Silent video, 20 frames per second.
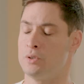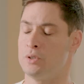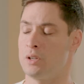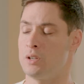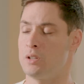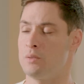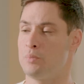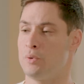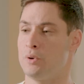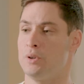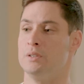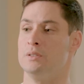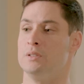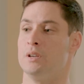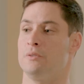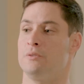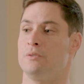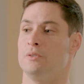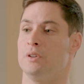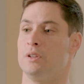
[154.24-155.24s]
turning point
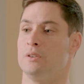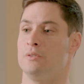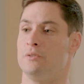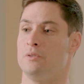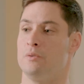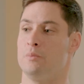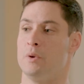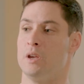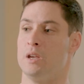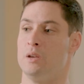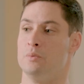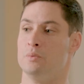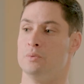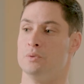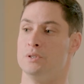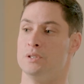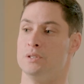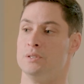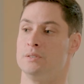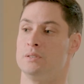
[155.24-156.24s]
definitely for me
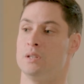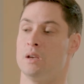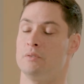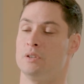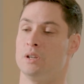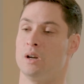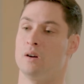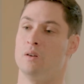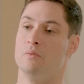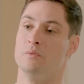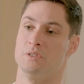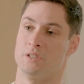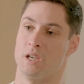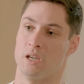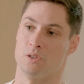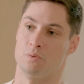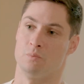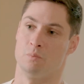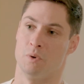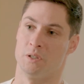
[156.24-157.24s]
was having a
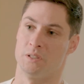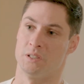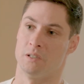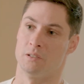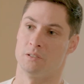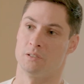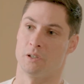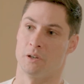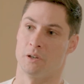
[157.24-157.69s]
conversation with my tennis